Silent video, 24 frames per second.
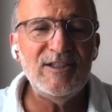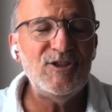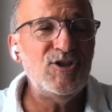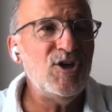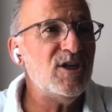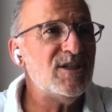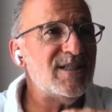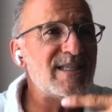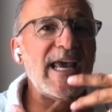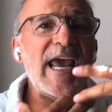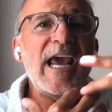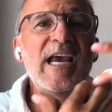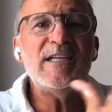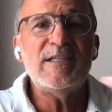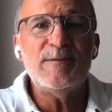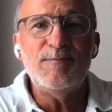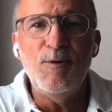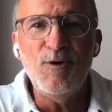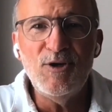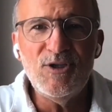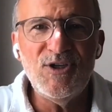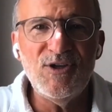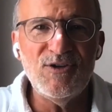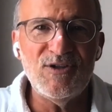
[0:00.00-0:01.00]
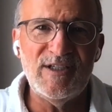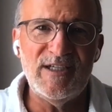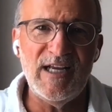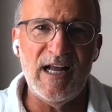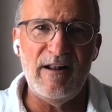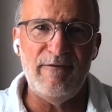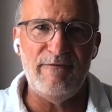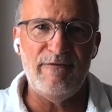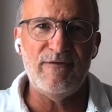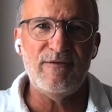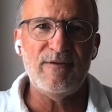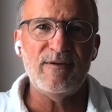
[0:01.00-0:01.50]
Just expose
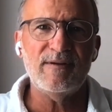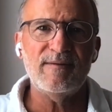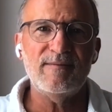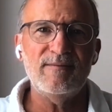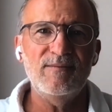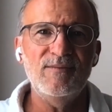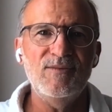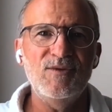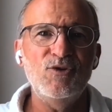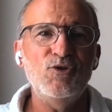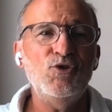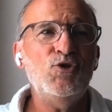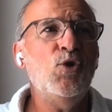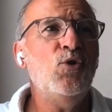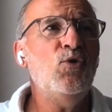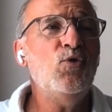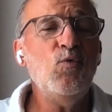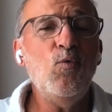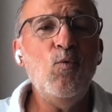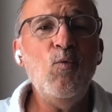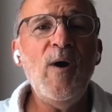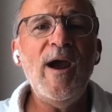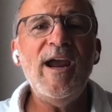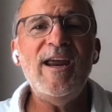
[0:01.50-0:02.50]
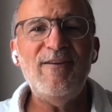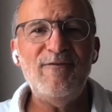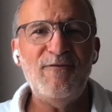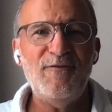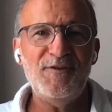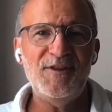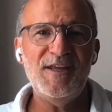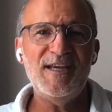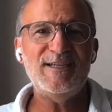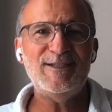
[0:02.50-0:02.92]
yourself. Don't wait for